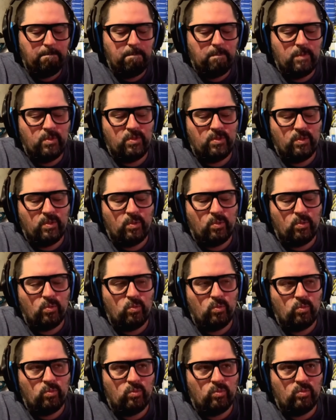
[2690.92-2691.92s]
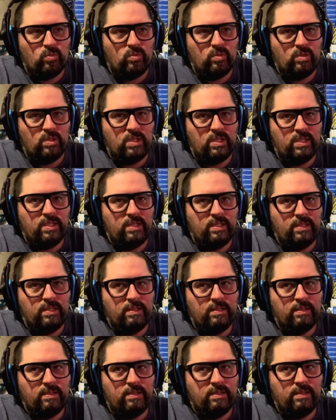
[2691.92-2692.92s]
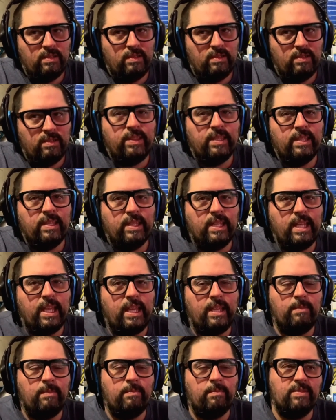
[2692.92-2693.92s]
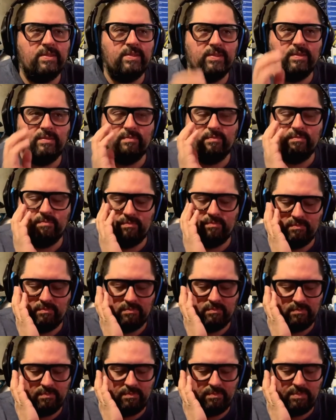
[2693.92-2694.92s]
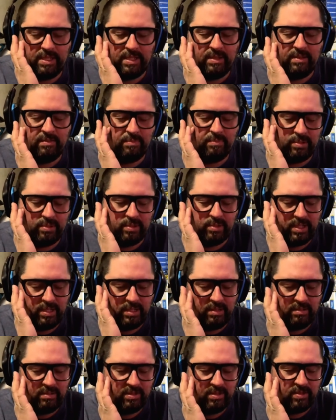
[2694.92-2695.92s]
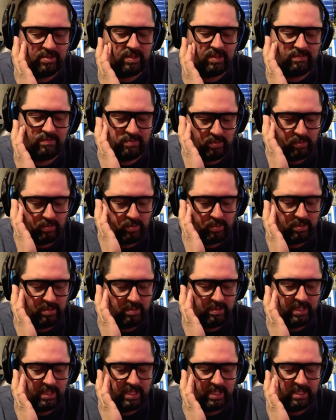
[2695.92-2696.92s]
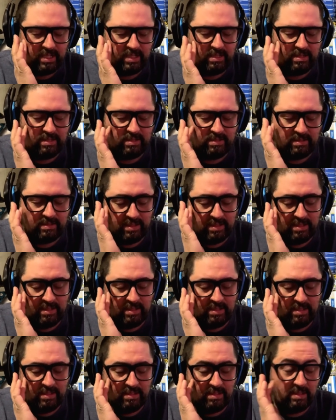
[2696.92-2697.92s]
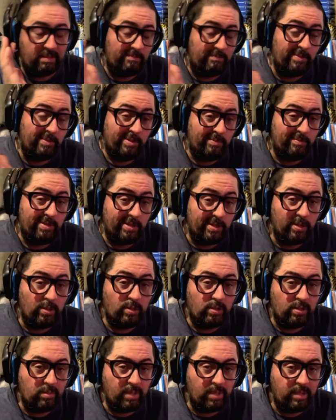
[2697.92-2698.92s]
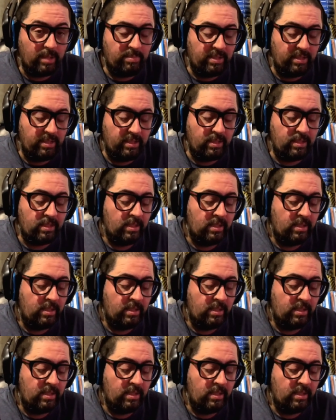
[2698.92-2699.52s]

So having the games being pretty straightforward and really, really good in my opinion,